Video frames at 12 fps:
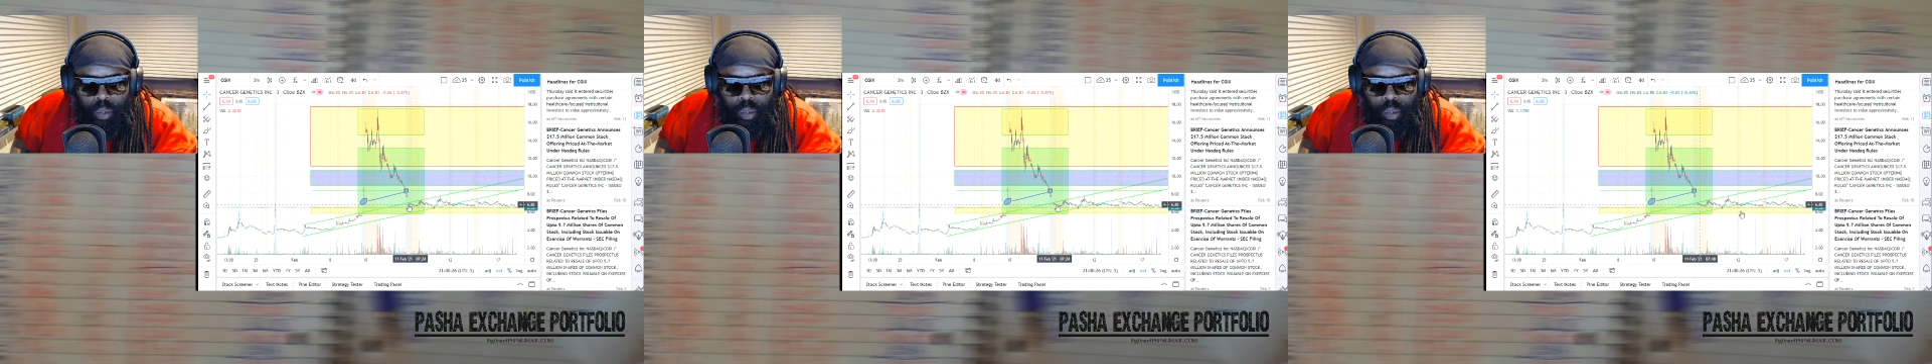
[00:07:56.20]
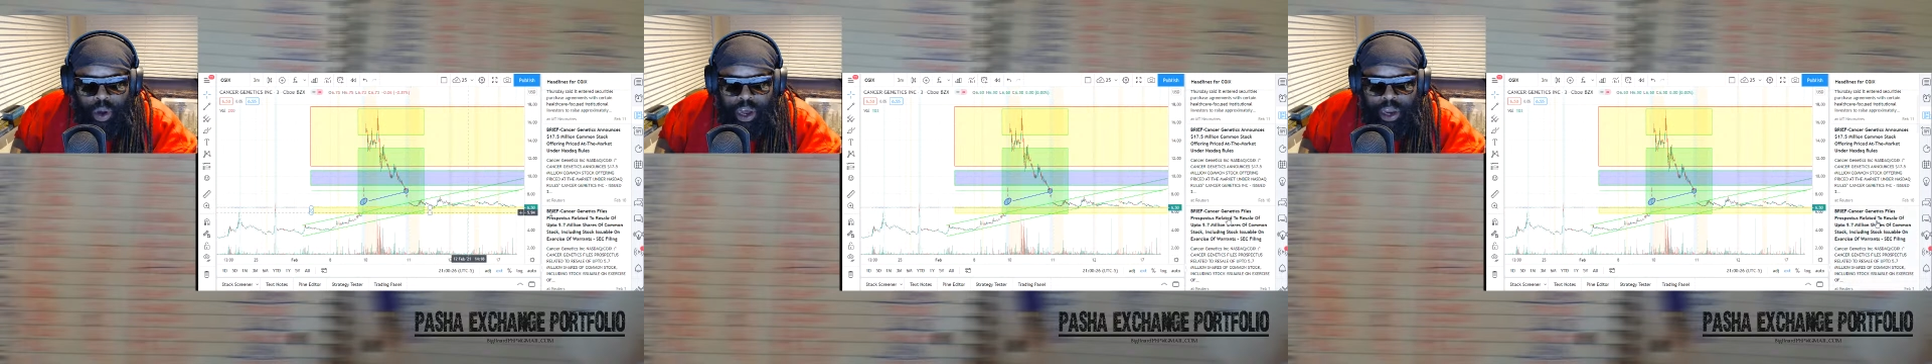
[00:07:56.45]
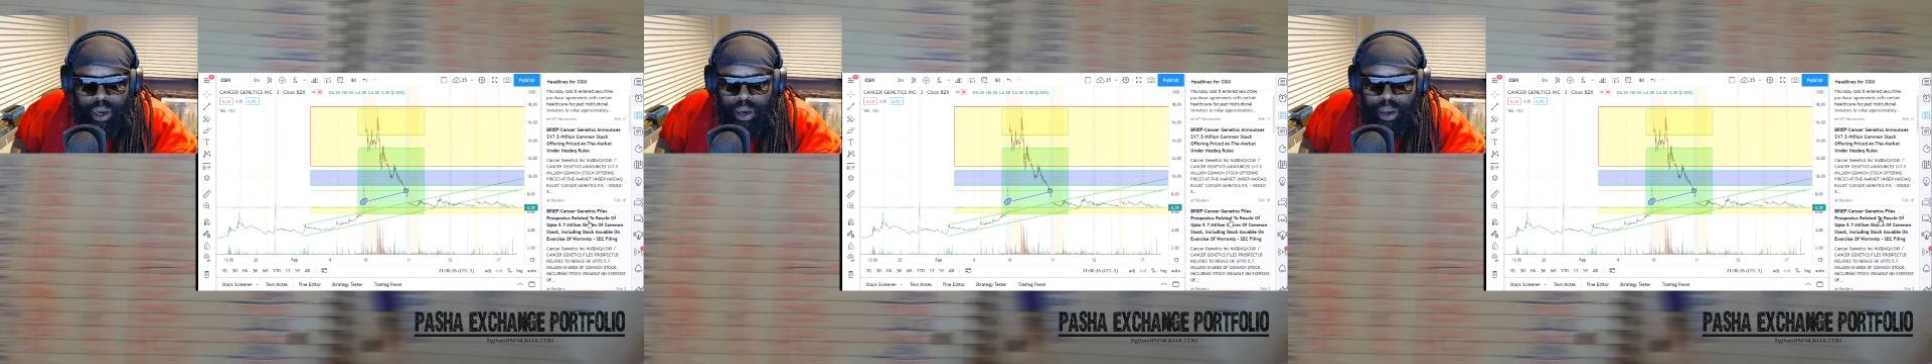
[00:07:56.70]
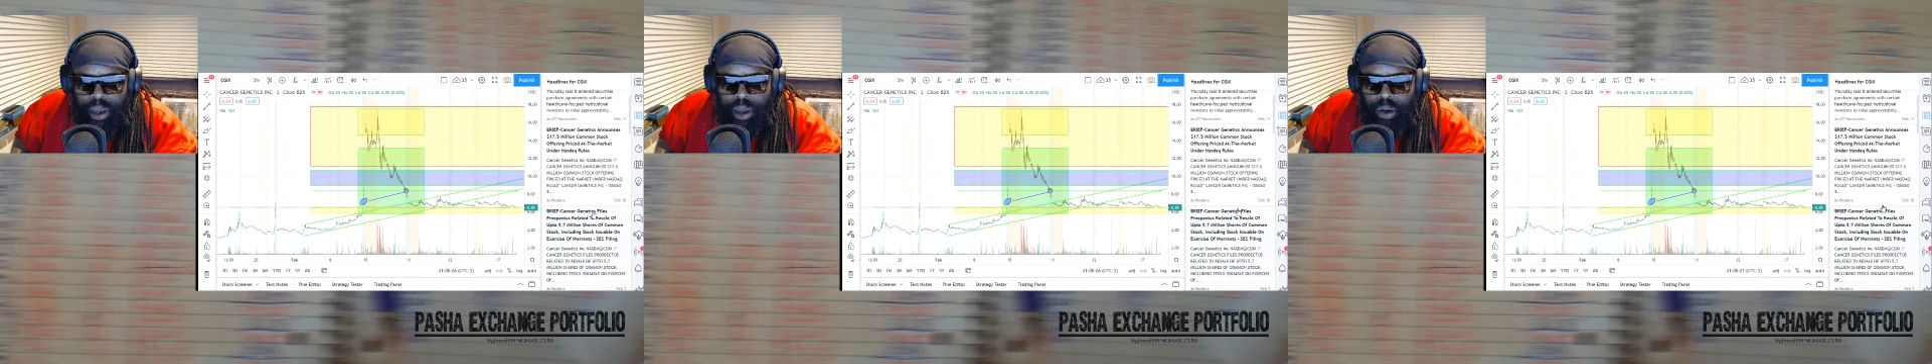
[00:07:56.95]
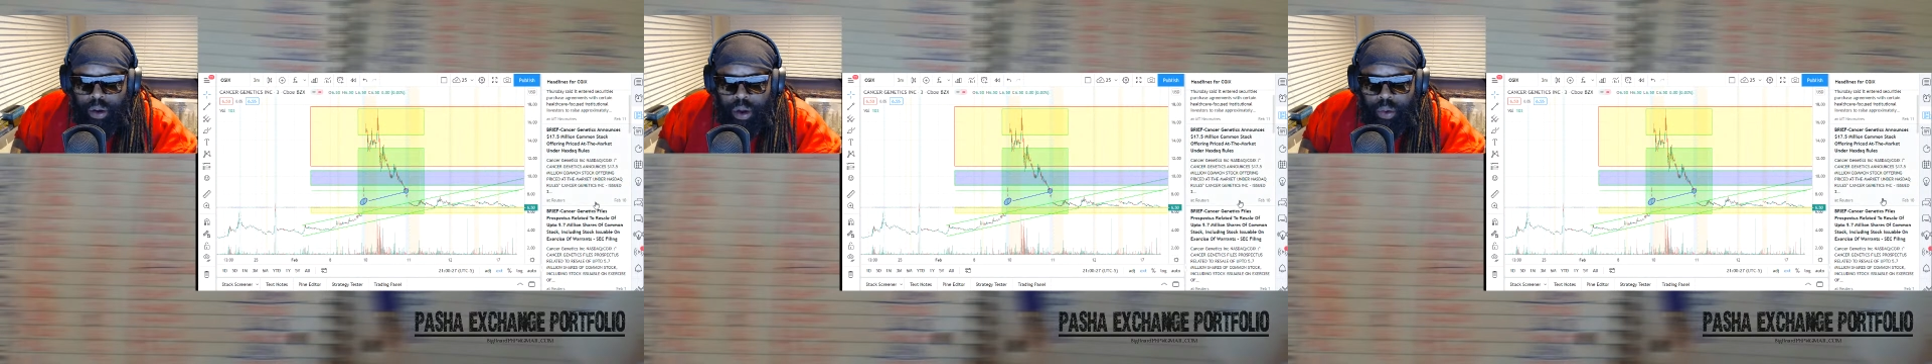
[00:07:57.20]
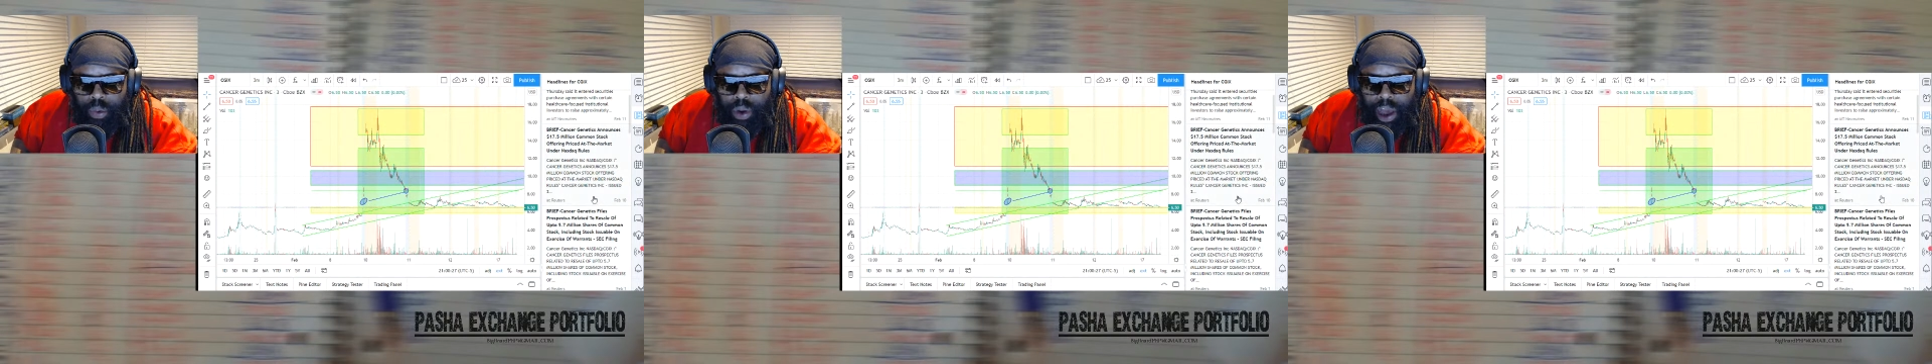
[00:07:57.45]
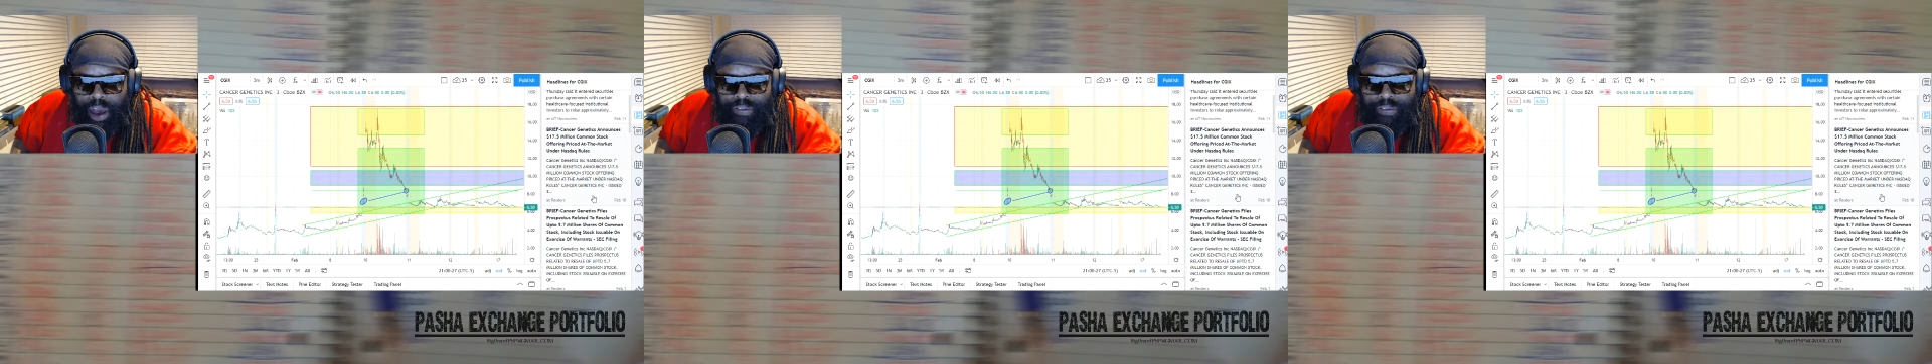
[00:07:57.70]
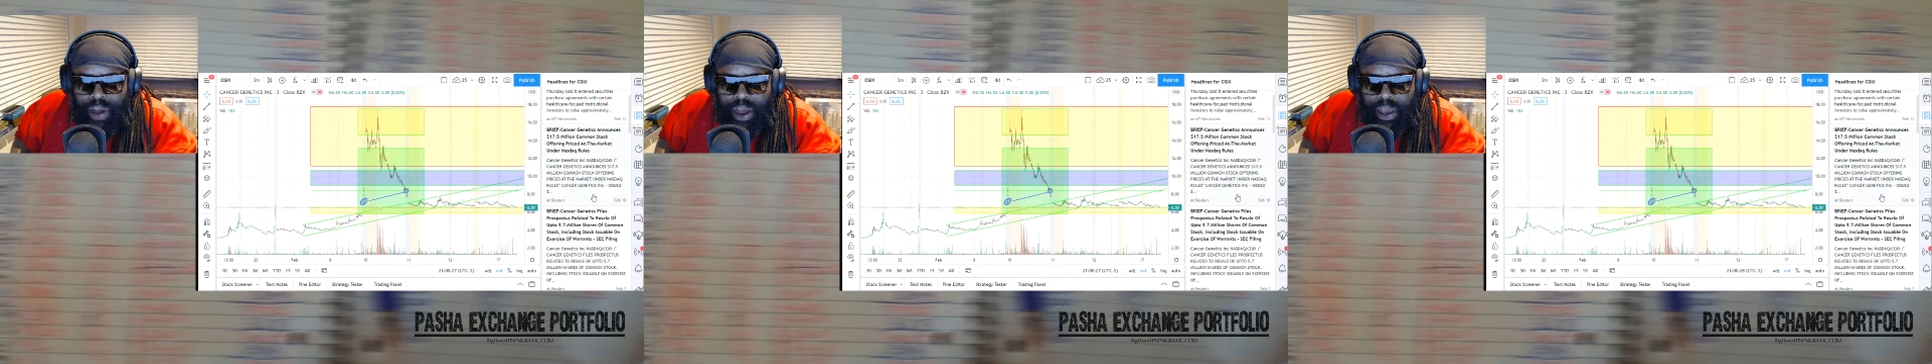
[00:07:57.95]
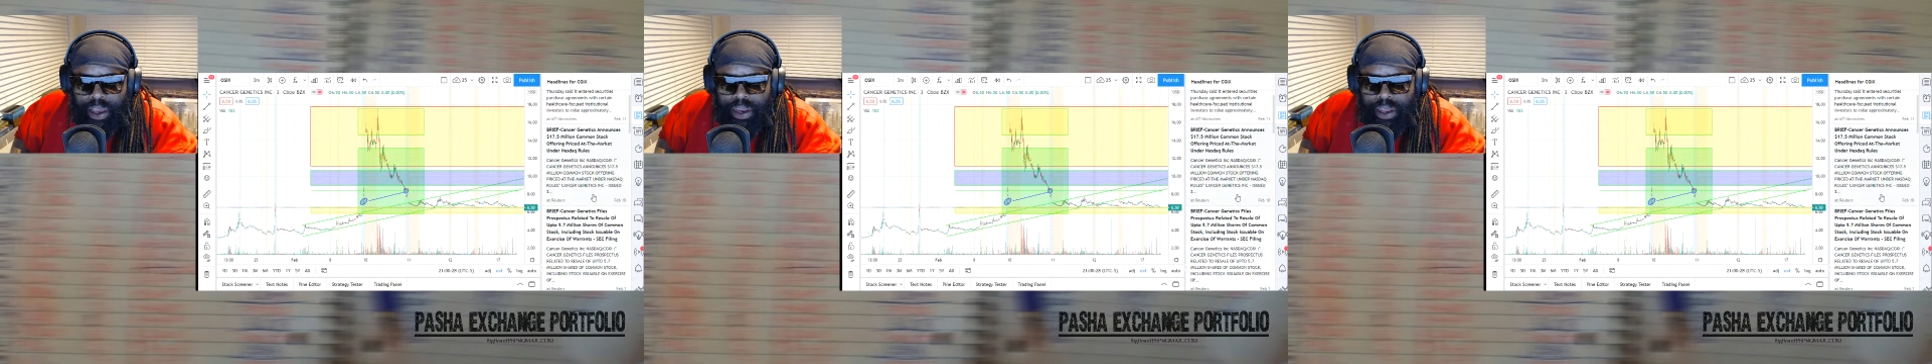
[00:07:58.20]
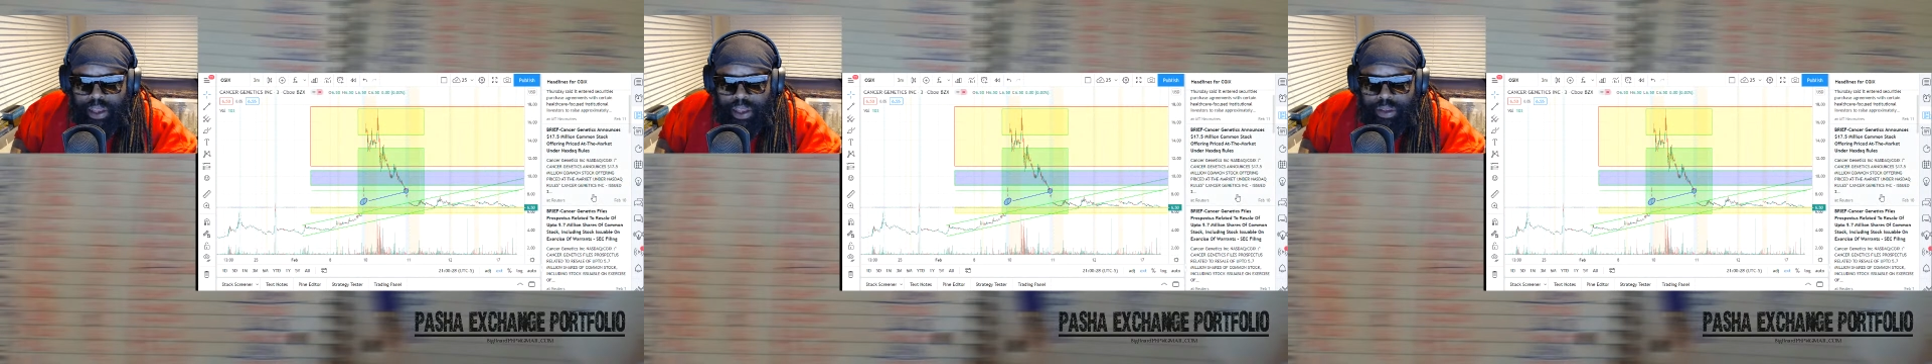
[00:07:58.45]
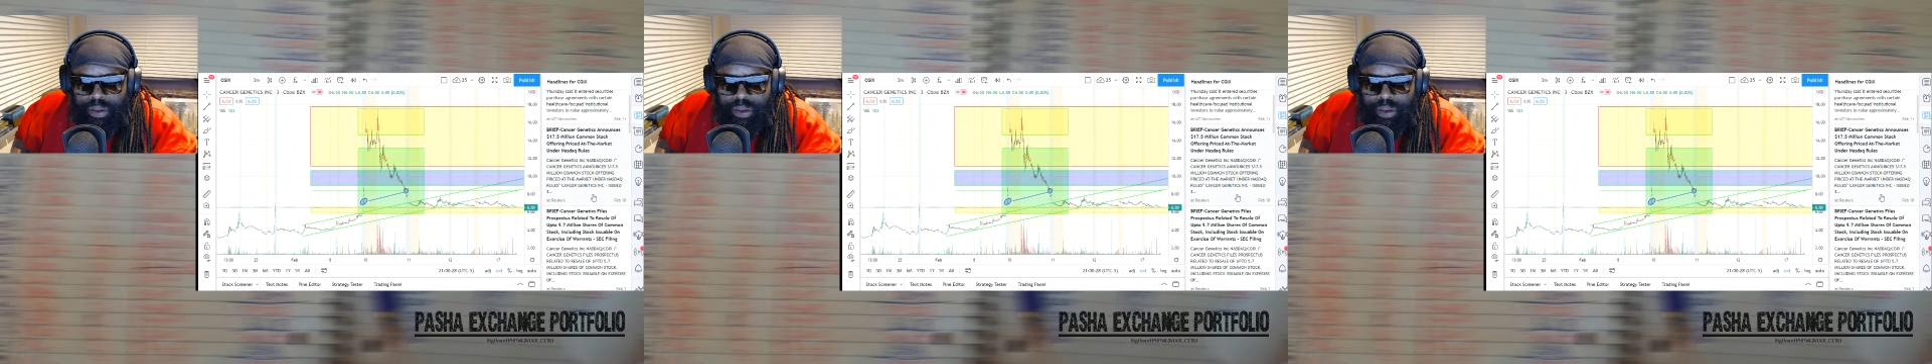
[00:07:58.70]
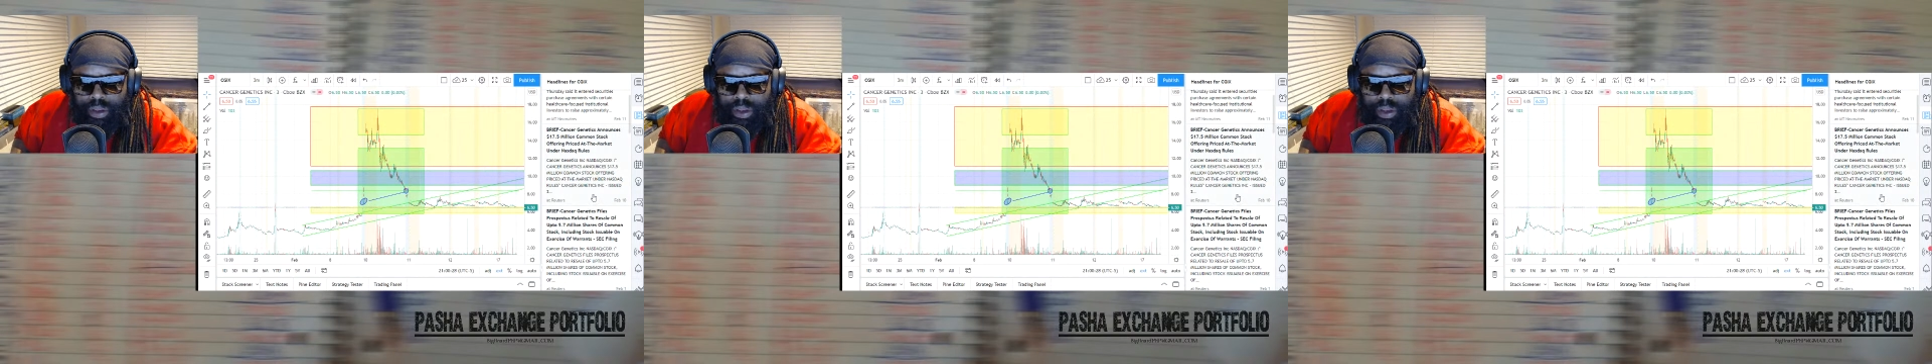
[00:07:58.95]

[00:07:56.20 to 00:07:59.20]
what I find is,